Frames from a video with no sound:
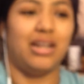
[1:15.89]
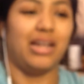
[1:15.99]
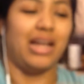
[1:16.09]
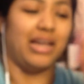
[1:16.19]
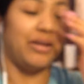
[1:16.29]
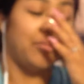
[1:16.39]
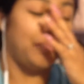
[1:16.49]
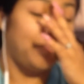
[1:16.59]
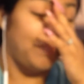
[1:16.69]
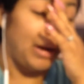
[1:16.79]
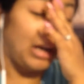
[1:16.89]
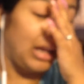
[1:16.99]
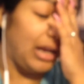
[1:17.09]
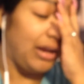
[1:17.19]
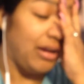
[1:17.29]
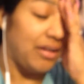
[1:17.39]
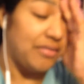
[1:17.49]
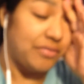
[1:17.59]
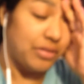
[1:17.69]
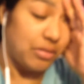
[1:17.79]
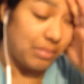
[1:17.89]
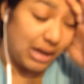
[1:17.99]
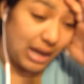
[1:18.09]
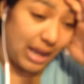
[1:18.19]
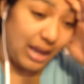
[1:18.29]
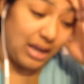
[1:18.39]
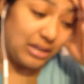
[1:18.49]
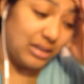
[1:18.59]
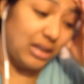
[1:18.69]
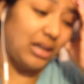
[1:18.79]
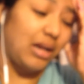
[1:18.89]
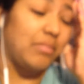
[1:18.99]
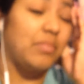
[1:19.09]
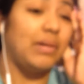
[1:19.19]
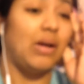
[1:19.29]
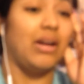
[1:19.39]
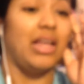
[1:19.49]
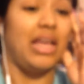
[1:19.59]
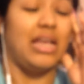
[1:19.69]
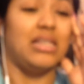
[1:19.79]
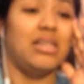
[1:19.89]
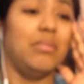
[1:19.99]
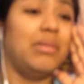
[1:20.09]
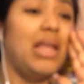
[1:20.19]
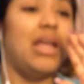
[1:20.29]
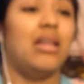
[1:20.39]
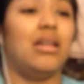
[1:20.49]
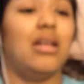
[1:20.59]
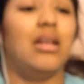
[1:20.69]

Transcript: Like, I could barely feel my legs, and I'm about to eat something.